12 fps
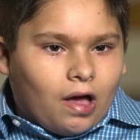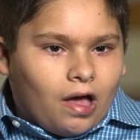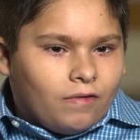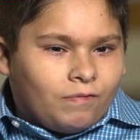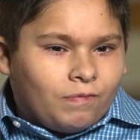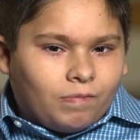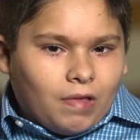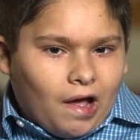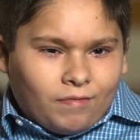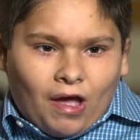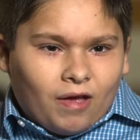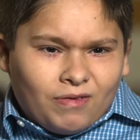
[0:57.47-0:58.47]

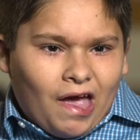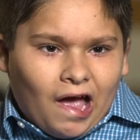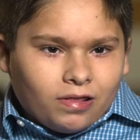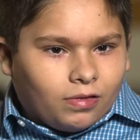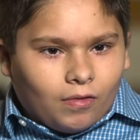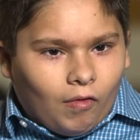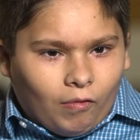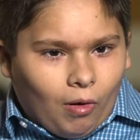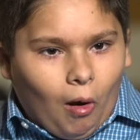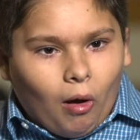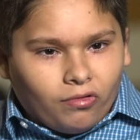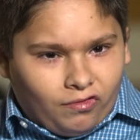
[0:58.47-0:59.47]
I've had over
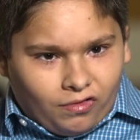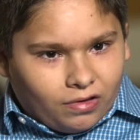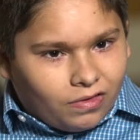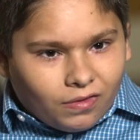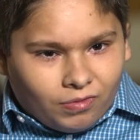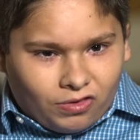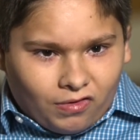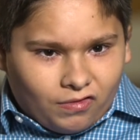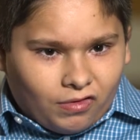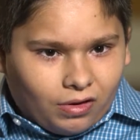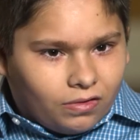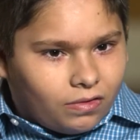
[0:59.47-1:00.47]
hundreds of
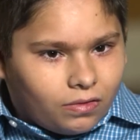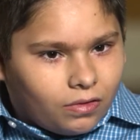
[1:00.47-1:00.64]
surgeries.